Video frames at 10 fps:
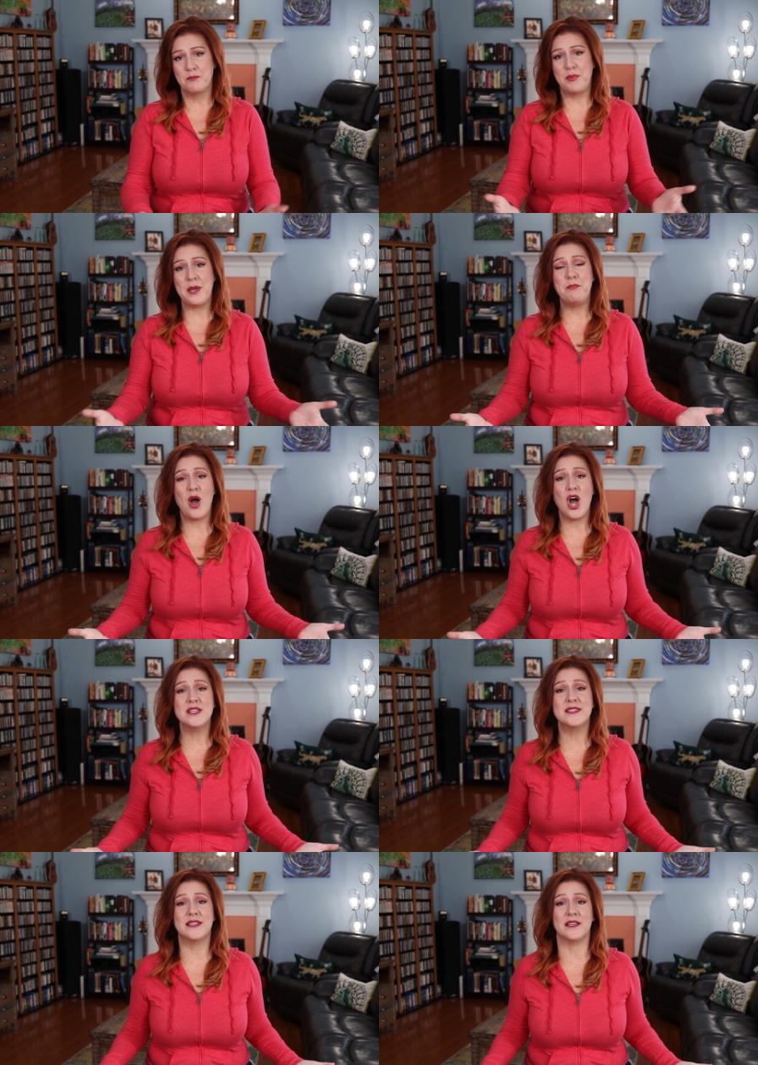be
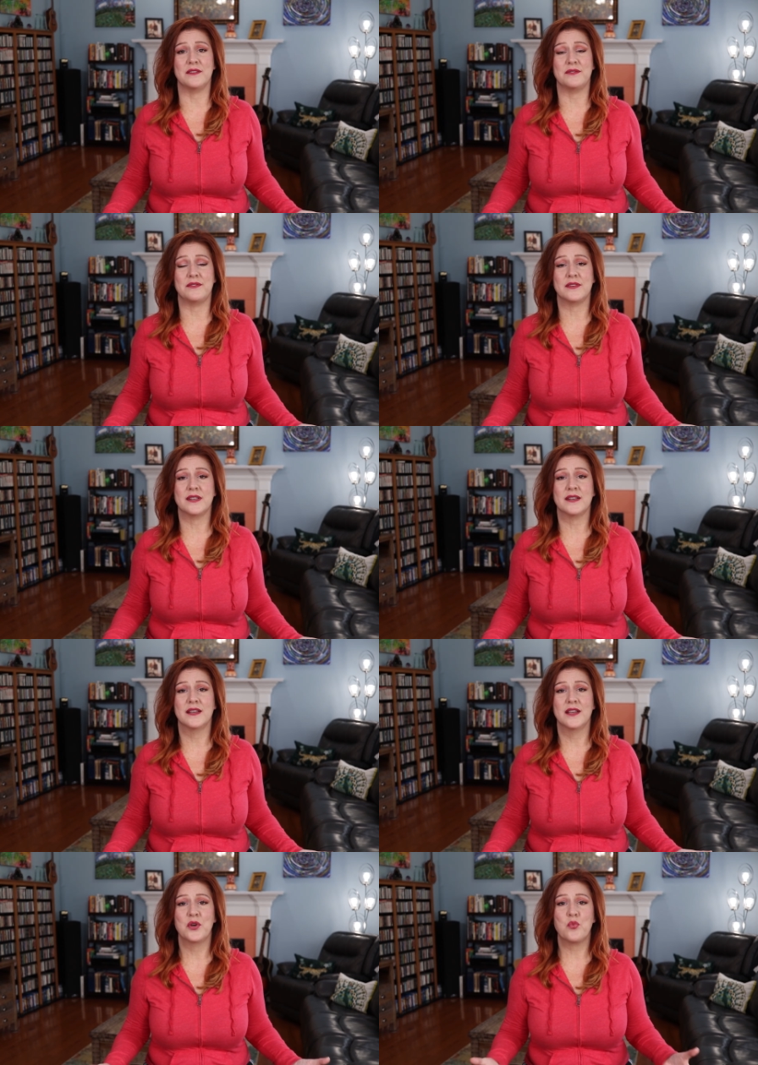positive.
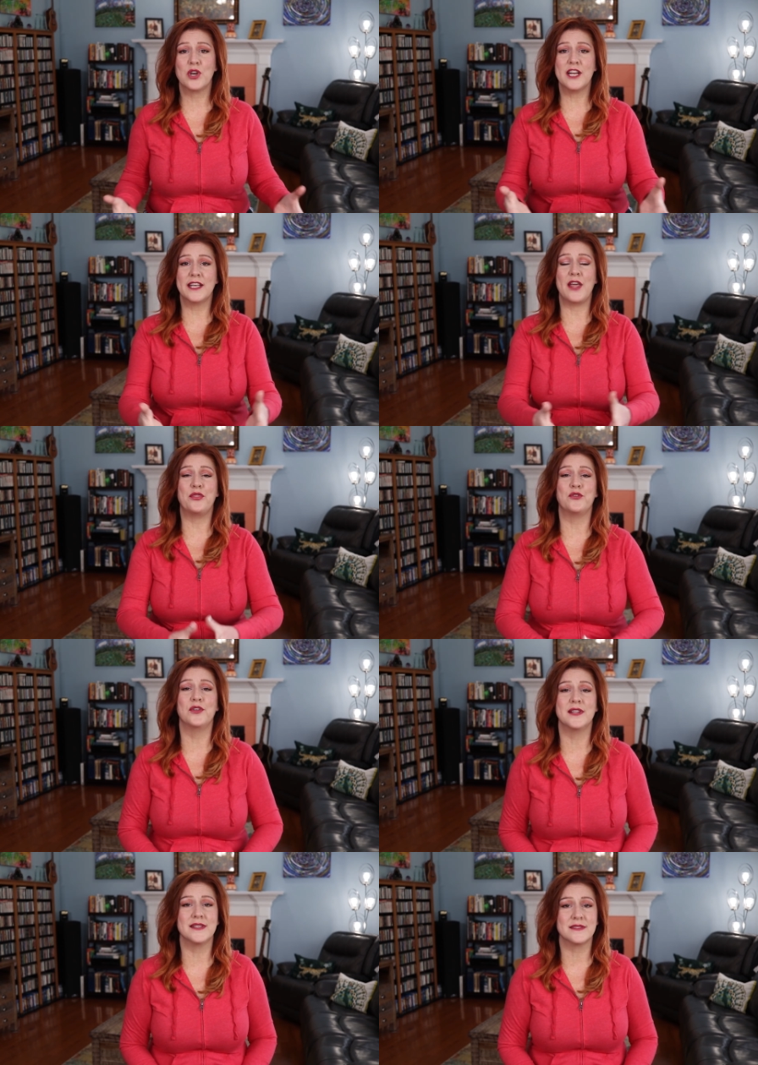We're going to get
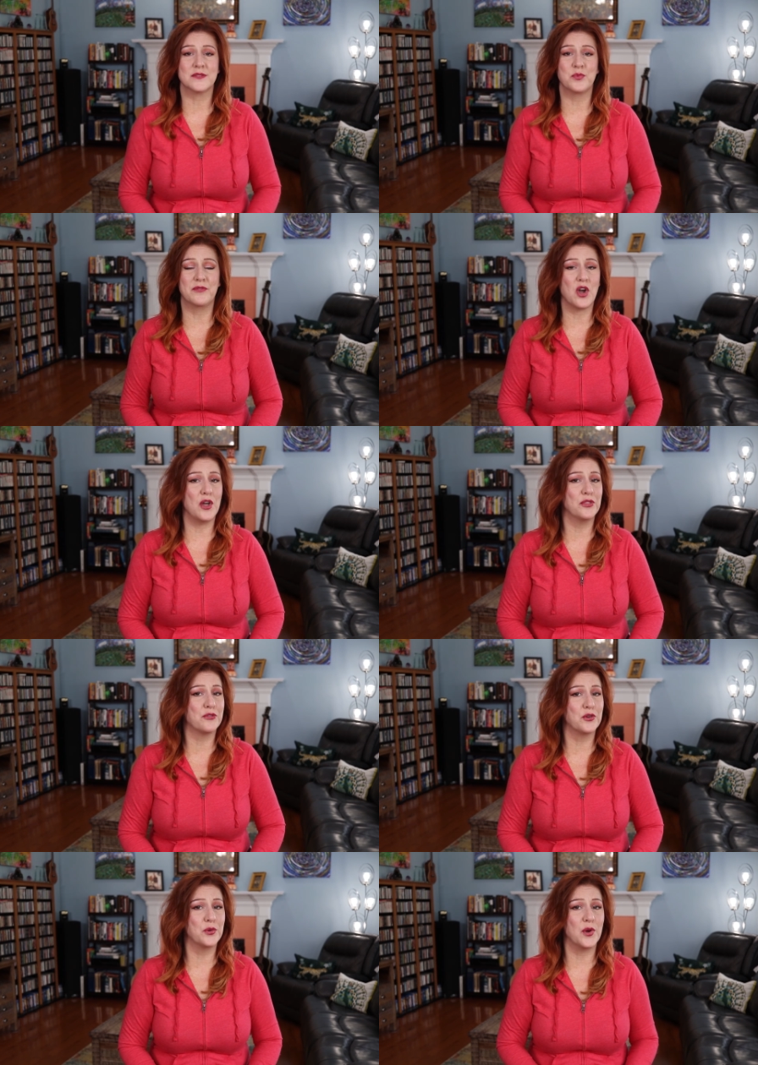through this. We've gotten
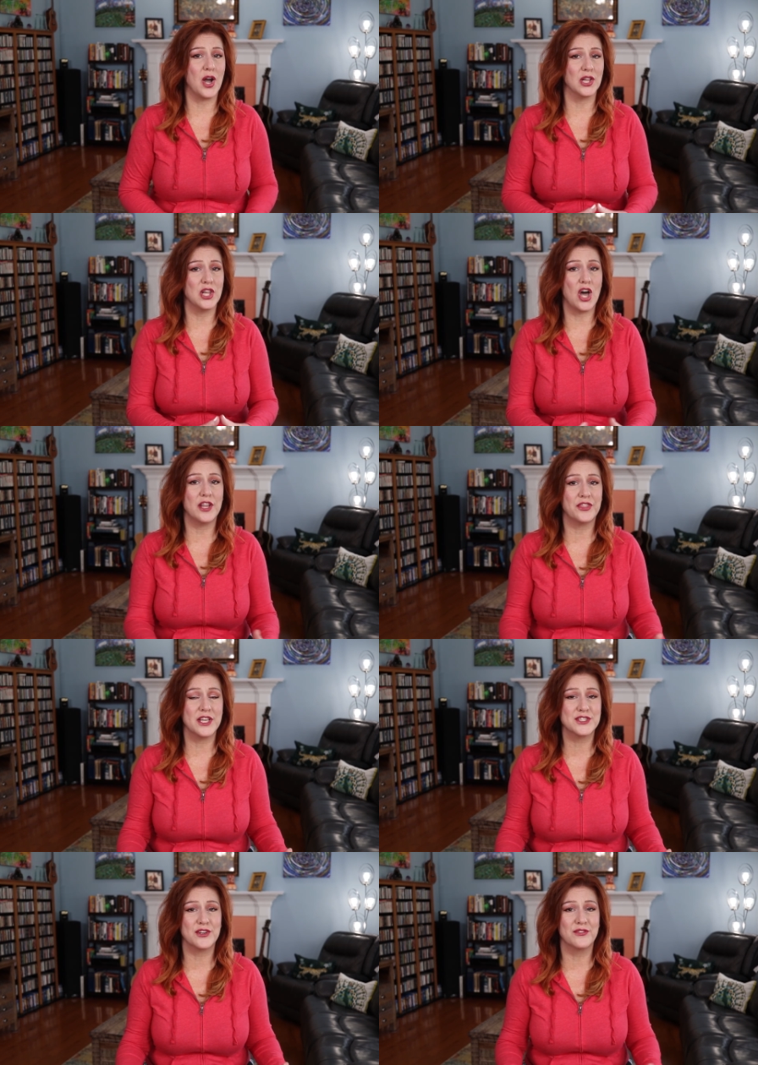through a lot of
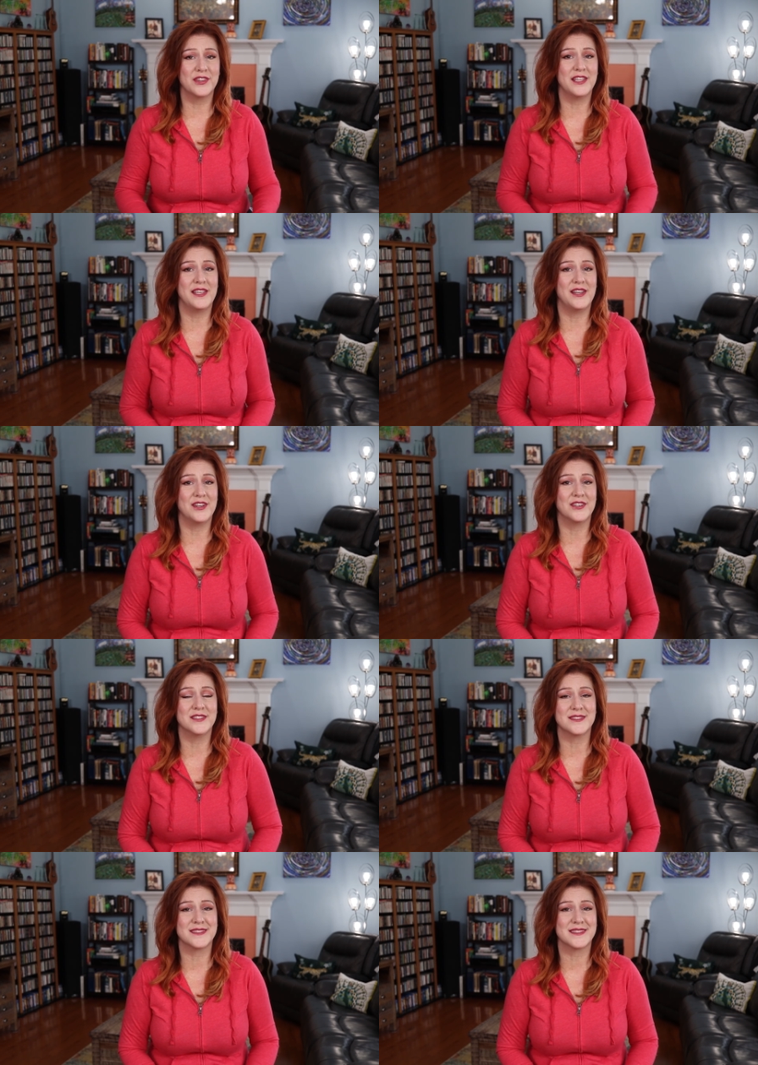things over the
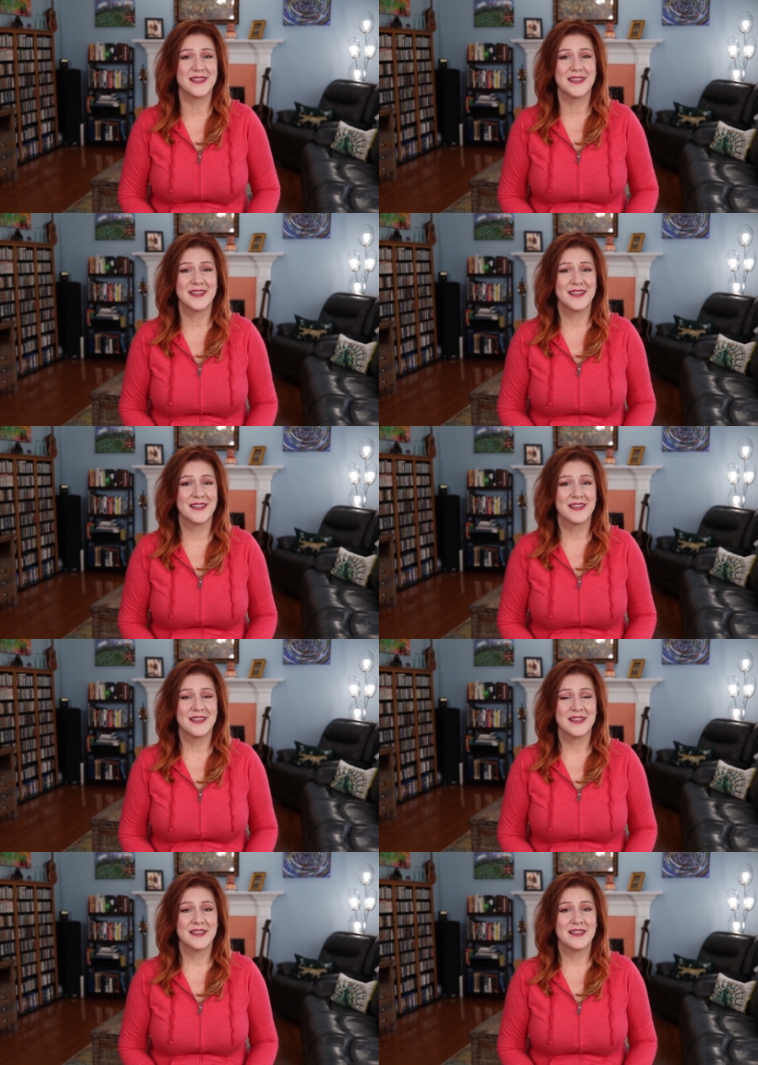years.
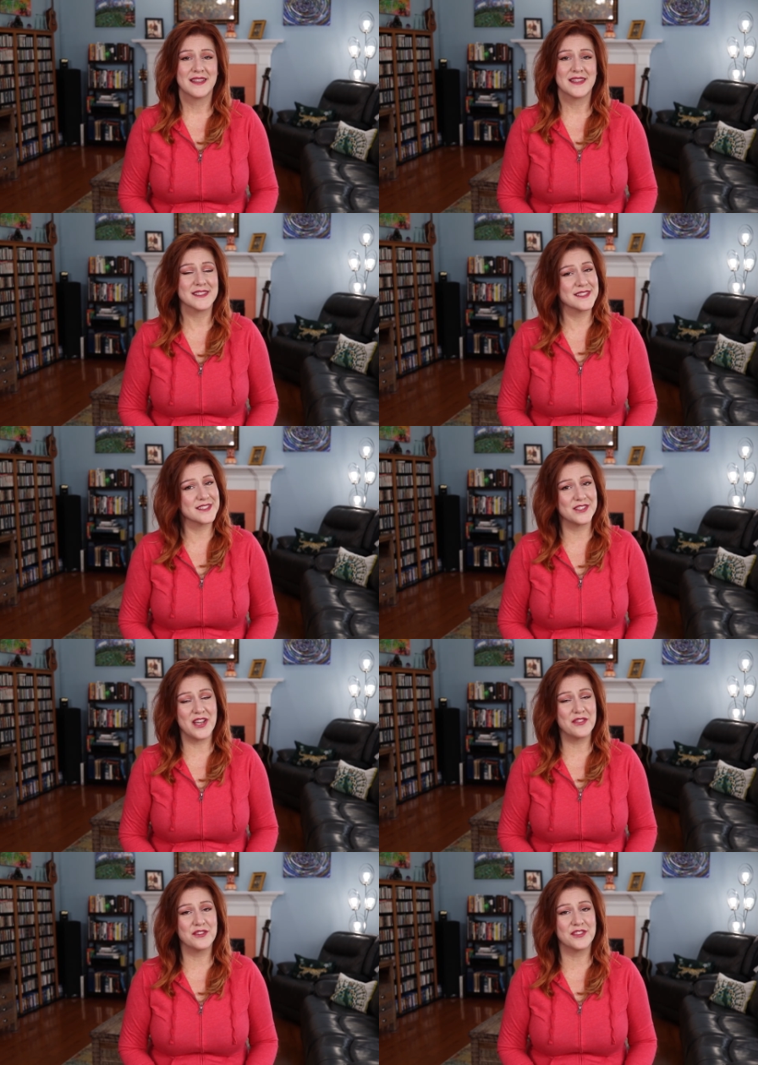This is
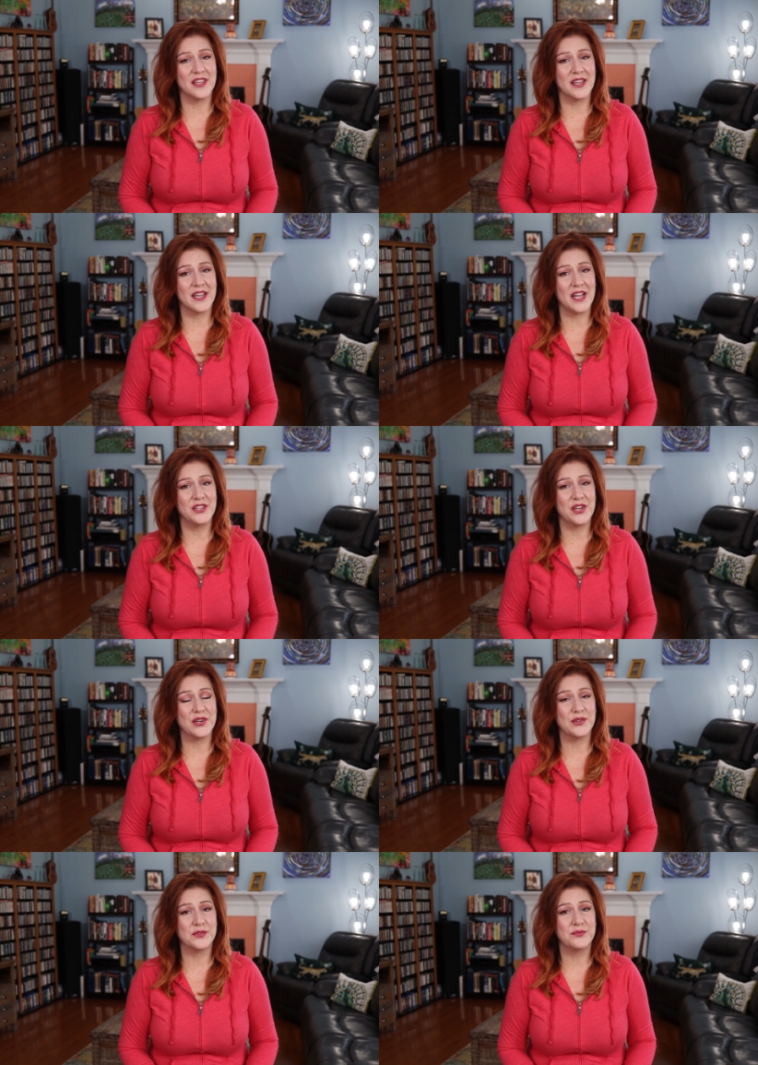another thing I
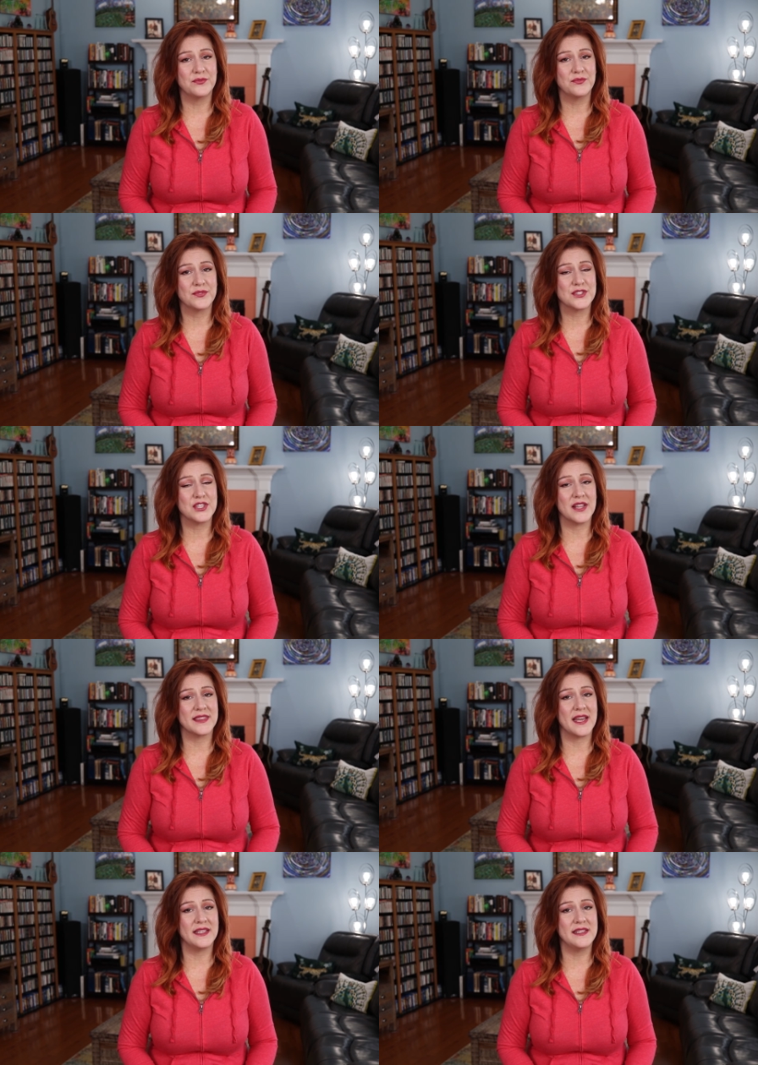know it's
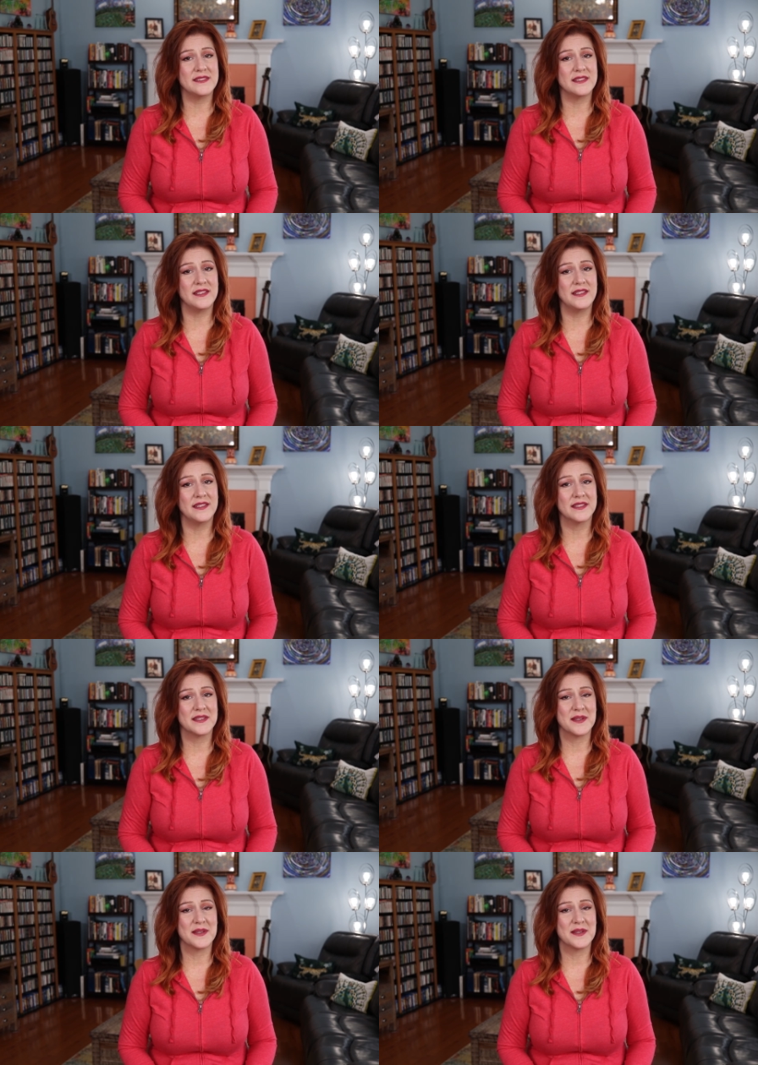not that easy.